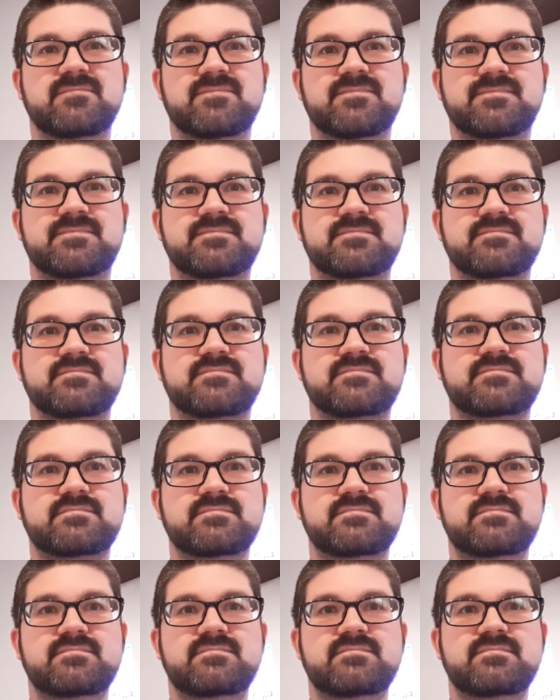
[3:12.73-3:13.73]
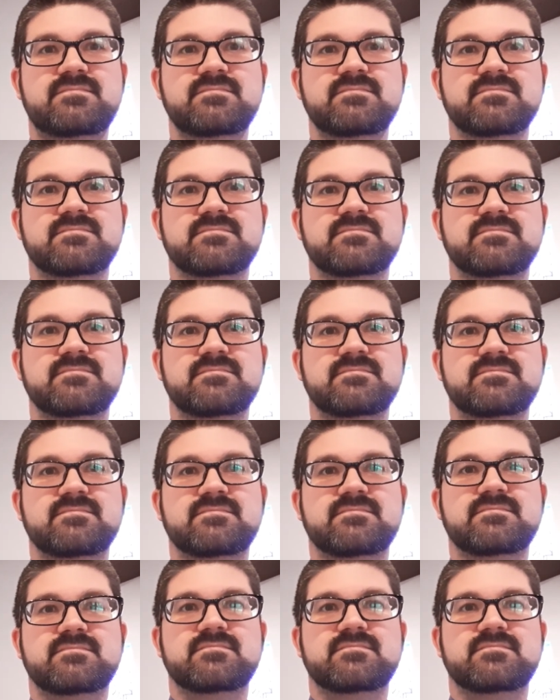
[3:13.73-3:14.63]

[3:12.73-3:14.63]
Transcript: (silence)